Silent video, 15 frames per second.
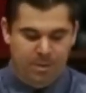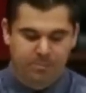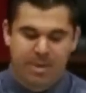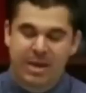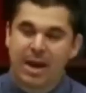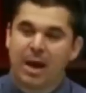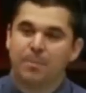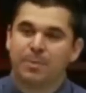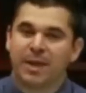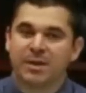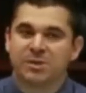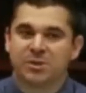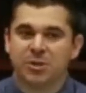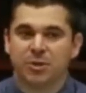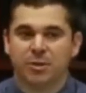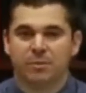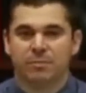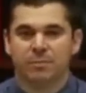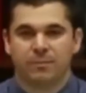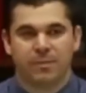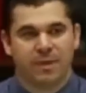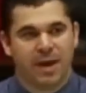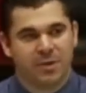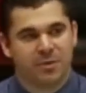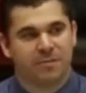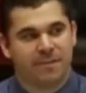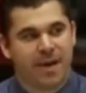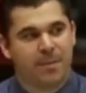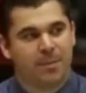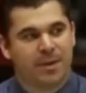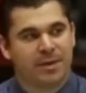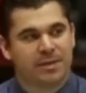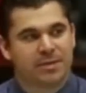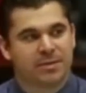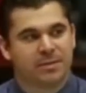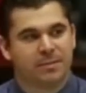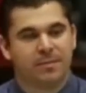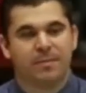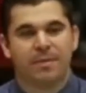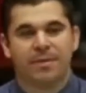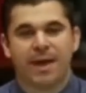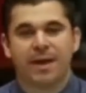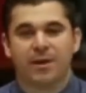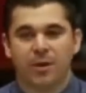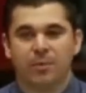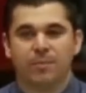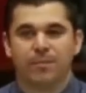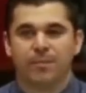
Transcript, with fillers: May God bless you and your families. Thank you.